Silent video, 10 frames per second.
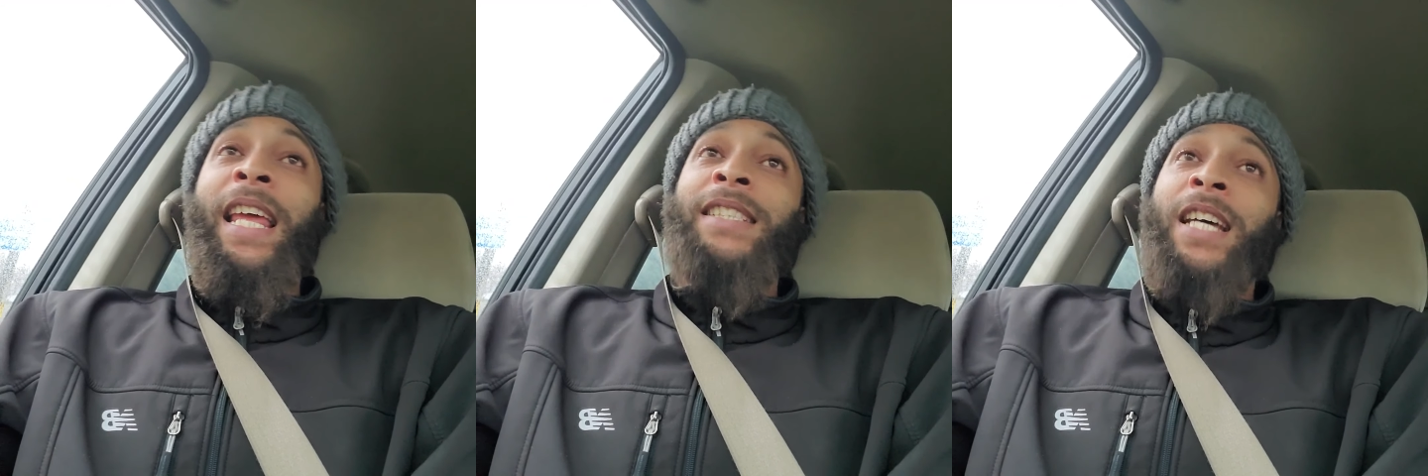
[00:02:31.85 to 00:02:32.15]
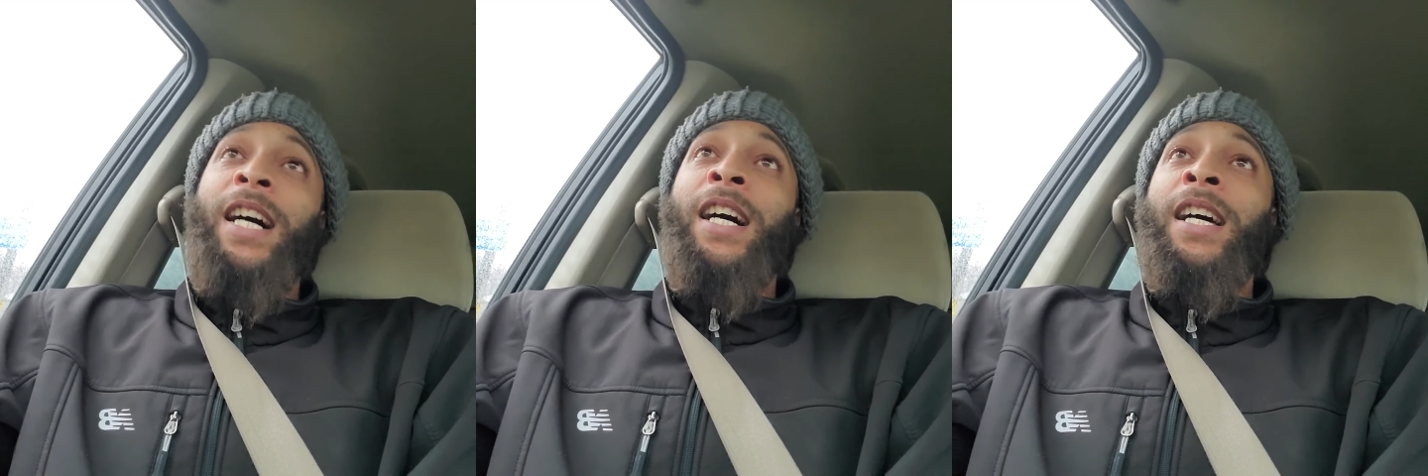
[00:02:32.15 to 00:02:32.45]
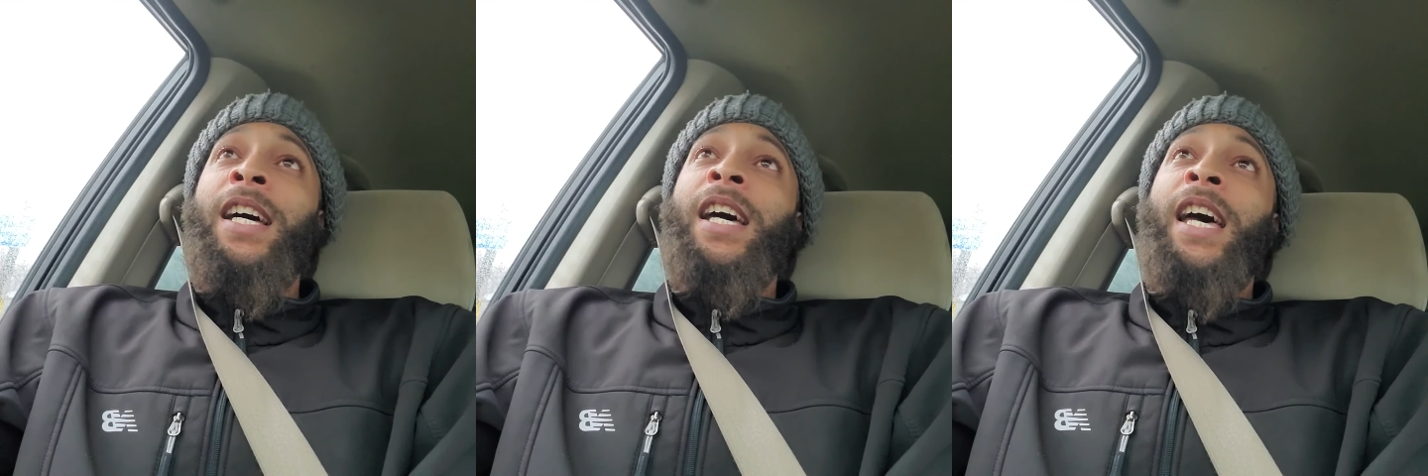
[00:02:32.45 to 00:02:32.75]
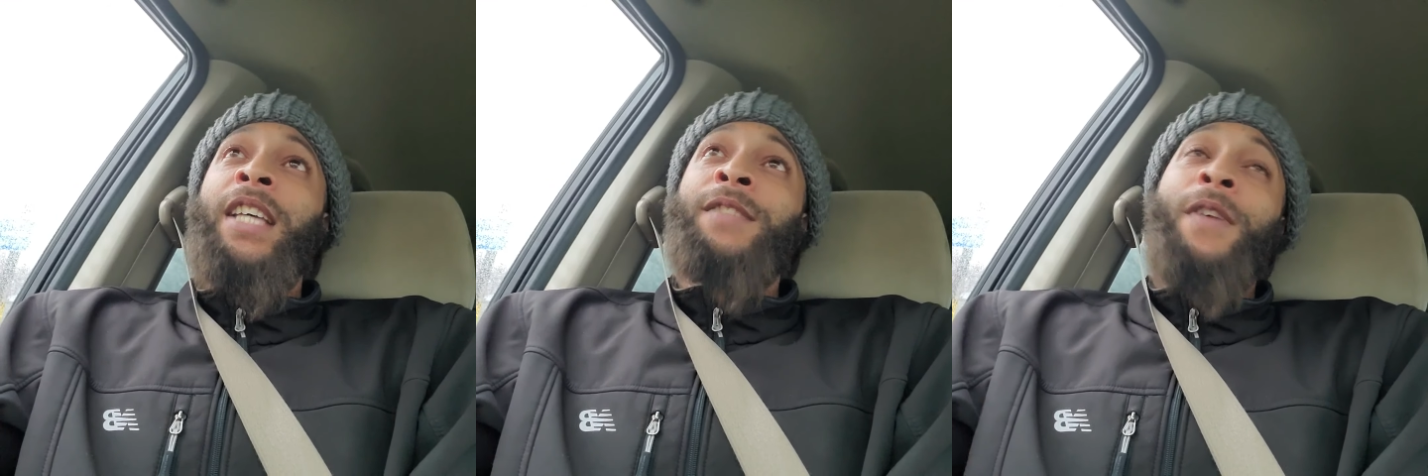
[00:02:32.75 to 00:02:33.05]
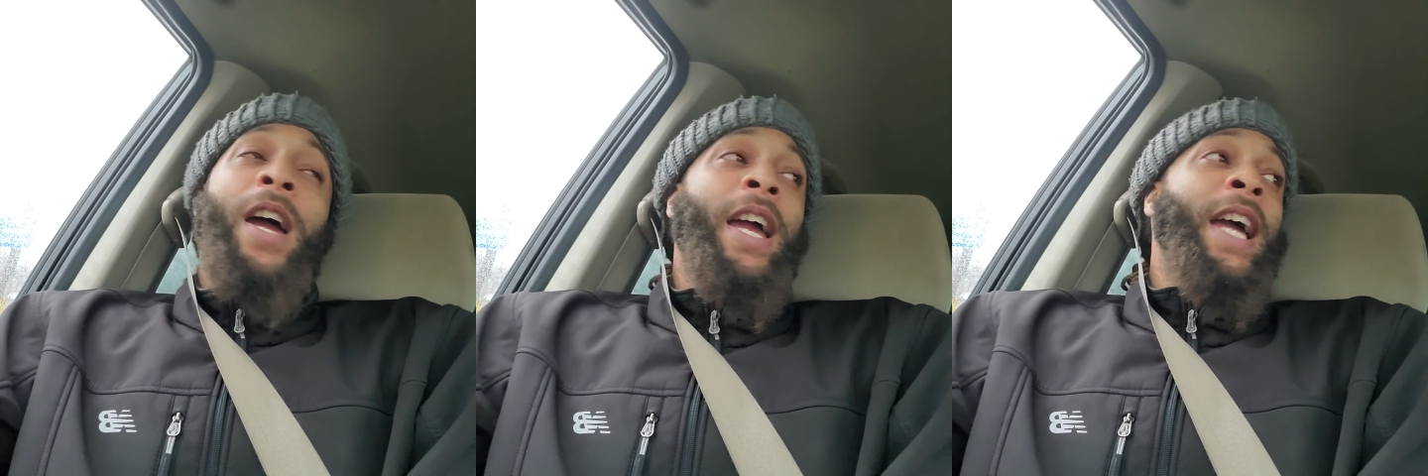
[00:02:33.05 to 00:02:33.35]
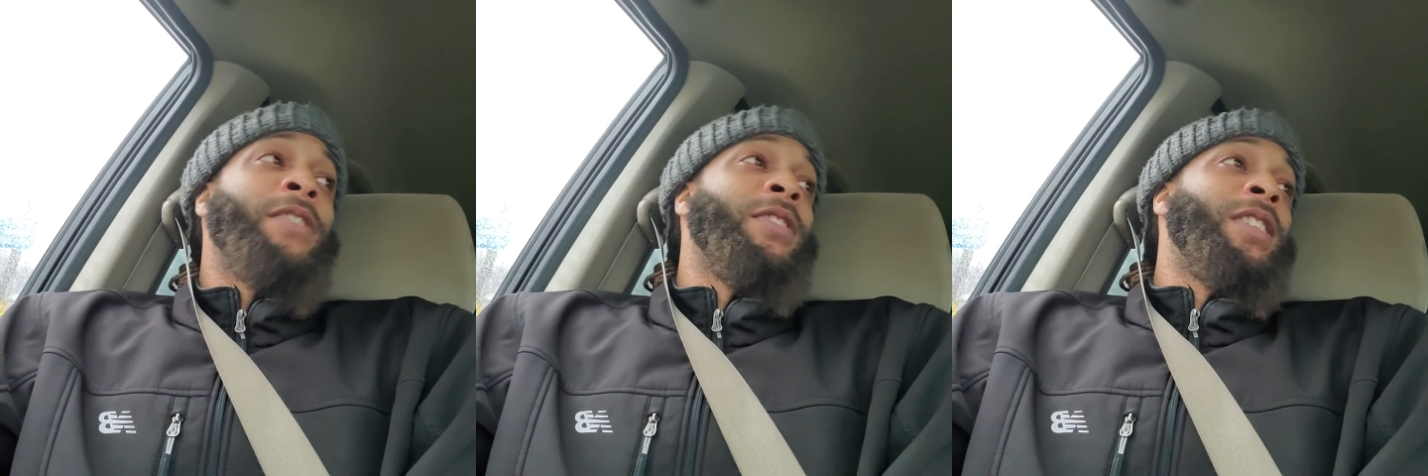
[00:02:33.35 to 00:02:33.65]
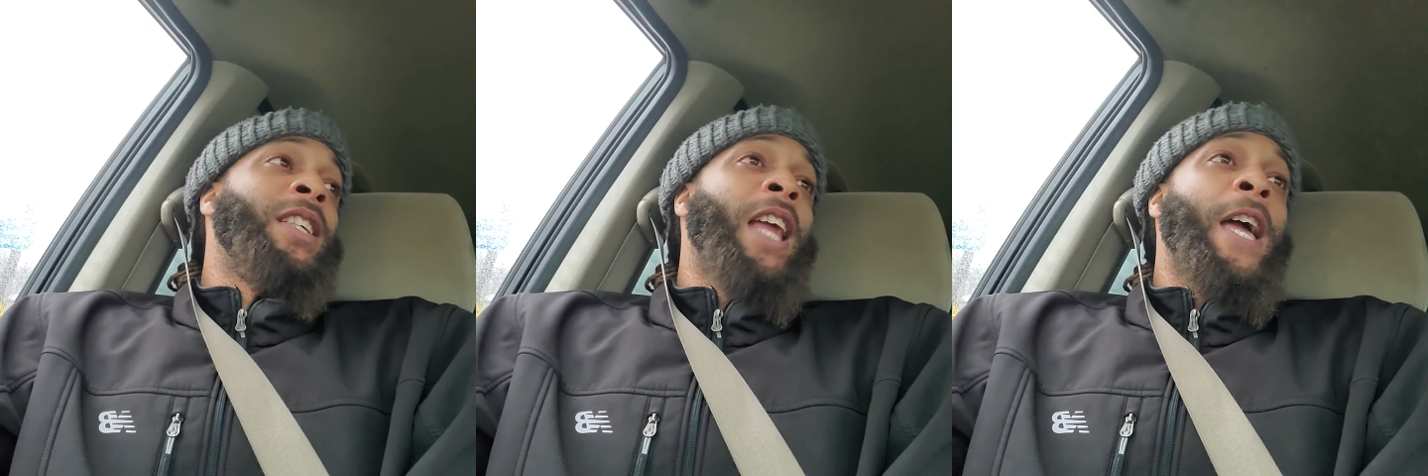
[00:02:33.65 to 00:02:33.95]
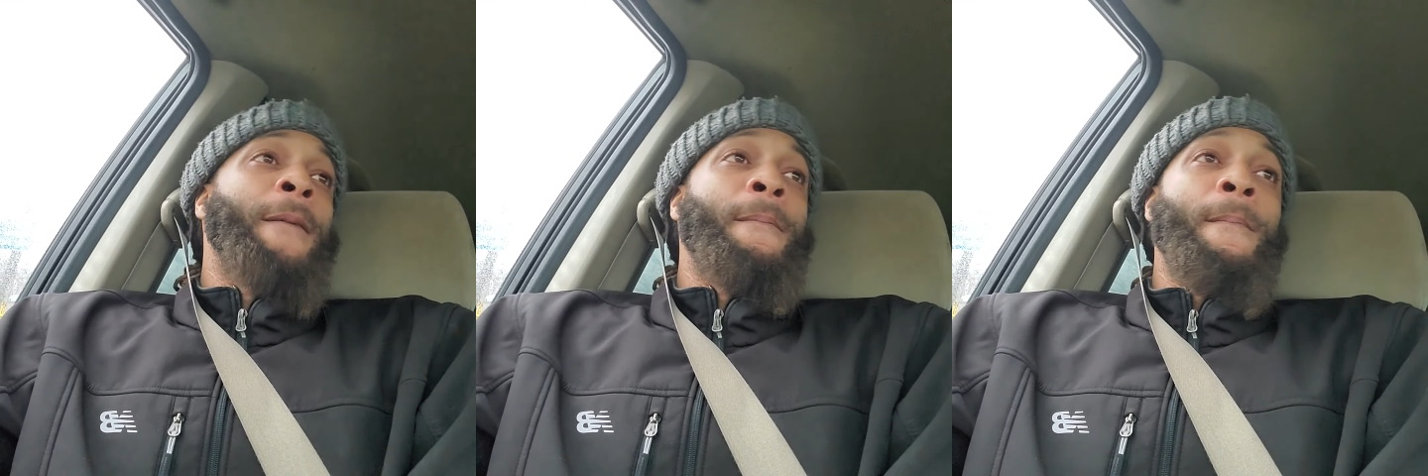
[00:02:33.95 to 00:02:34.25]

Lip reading: It's very interesting. Like,